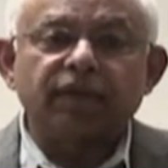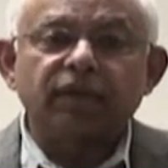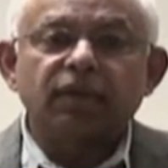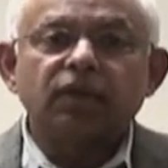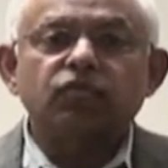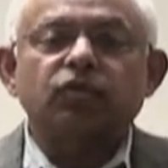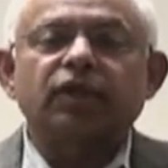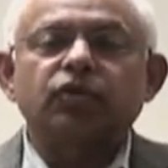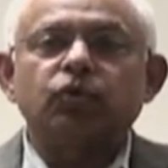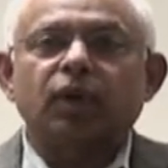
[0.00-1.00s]
so that you are
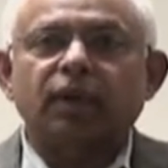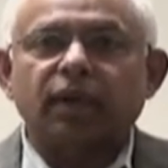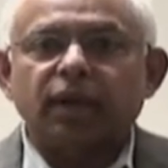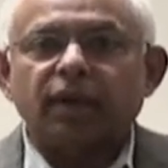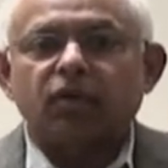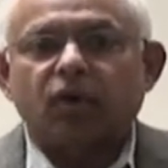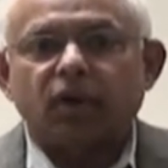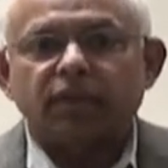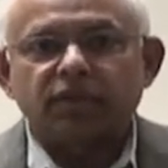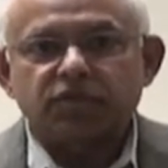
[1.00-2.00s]
clear on the
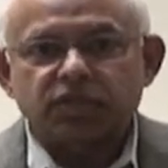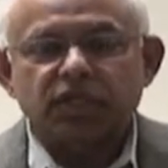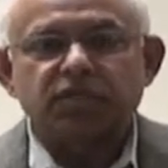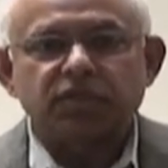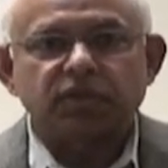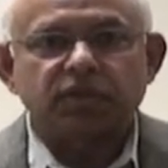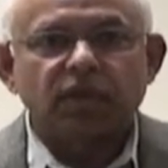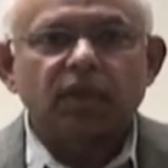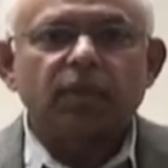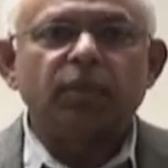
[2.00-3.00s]
changes
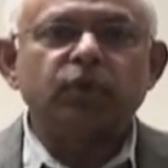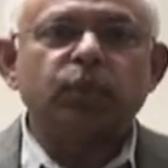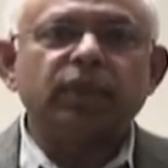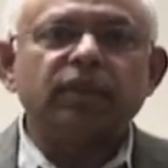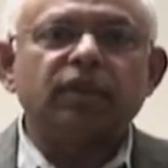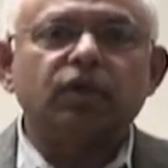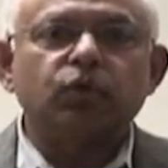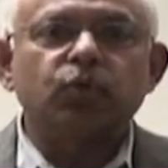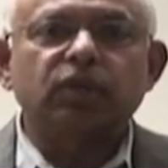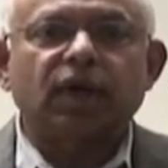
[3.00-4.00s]
between the
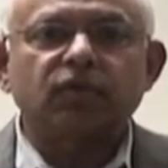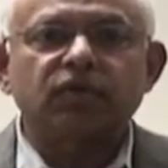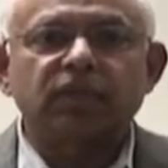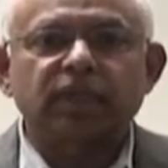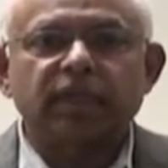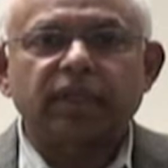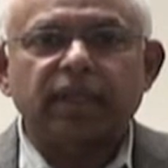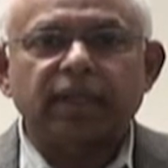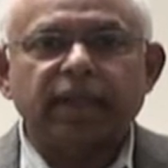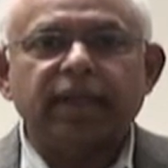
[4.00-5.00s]

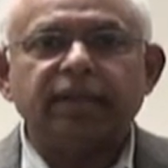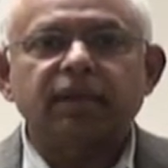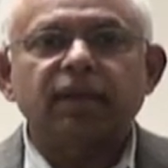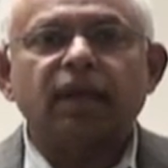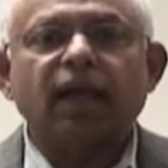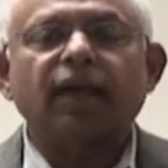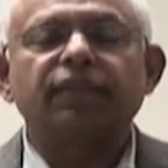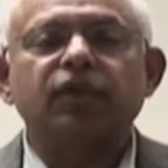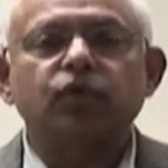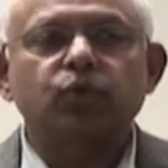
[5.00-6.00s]
2008 and the
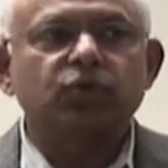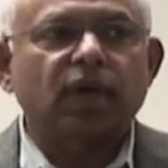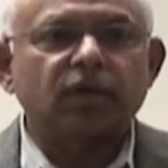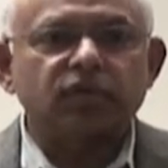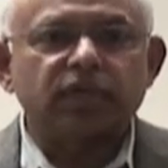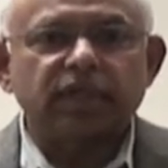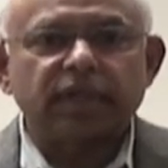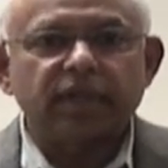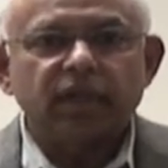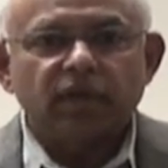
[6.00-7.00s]

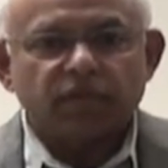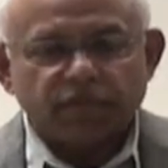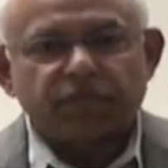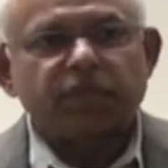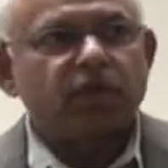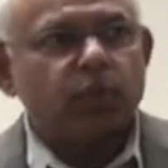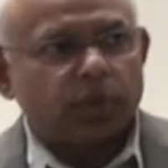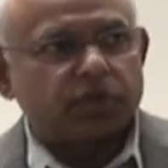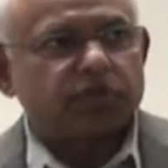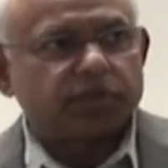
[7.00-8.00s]
2015 version.
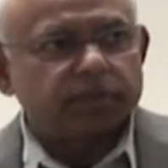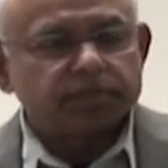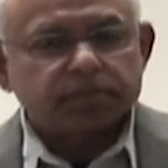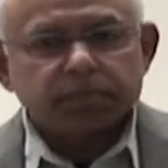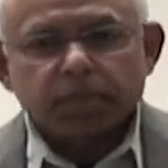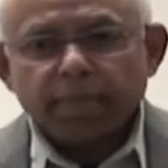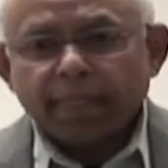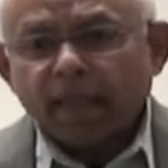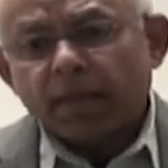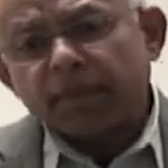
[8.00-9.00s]

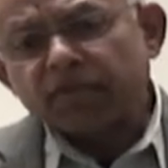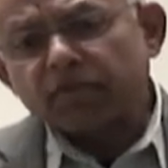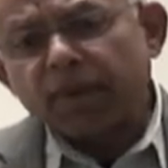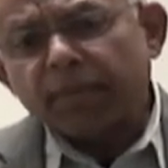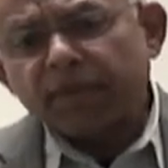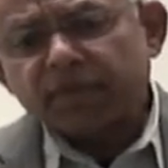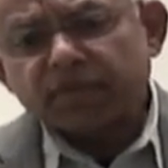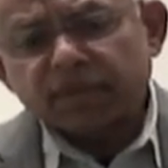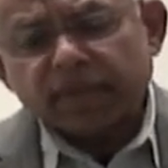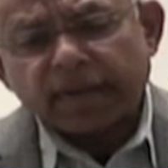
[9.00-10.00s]
Please remember
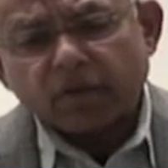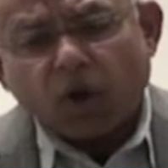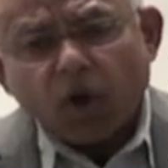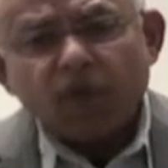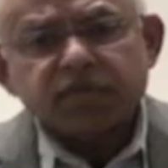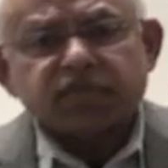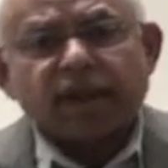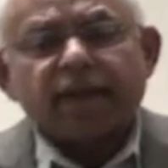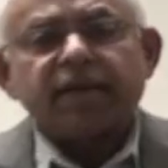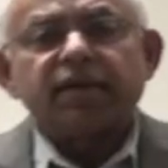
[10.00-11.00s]
that all
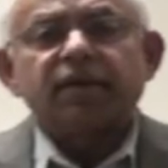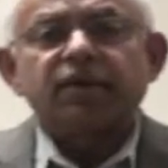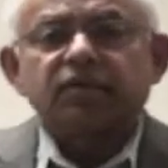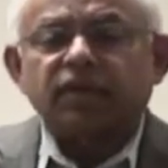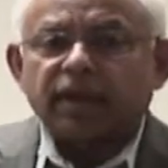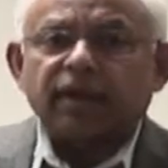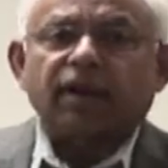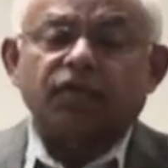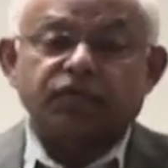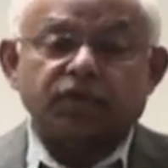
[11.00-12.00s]
standards hereafter,
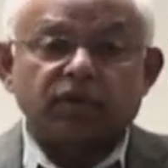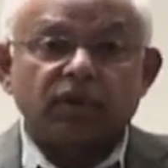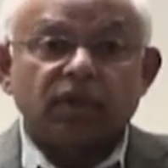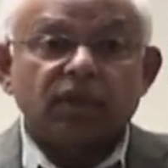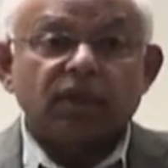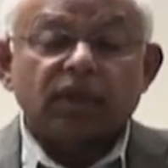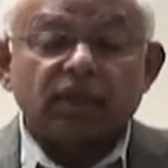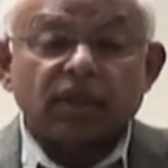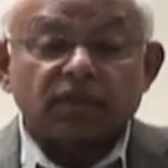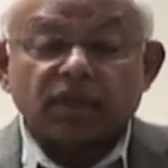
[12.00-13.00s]

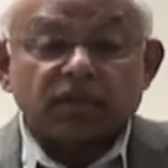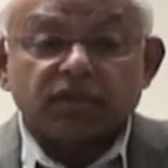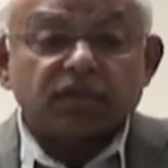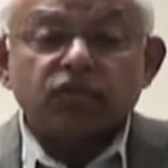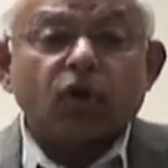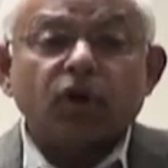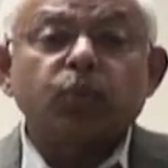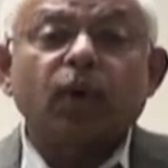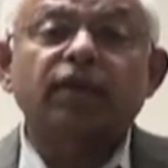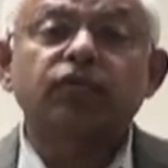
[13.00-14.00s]
this is not one of
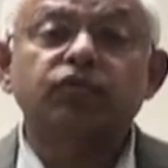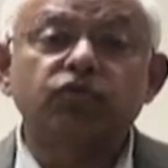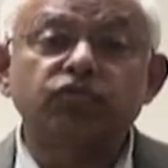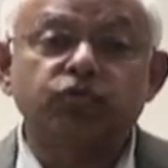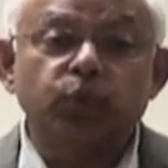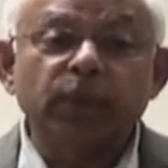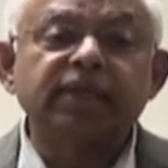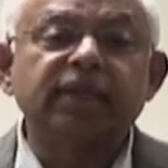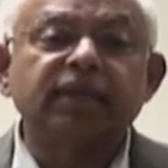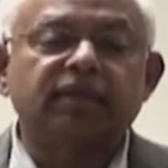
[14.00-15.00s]
those tweaking
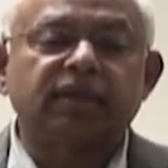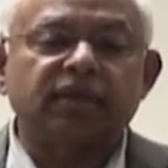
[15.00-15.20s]
things.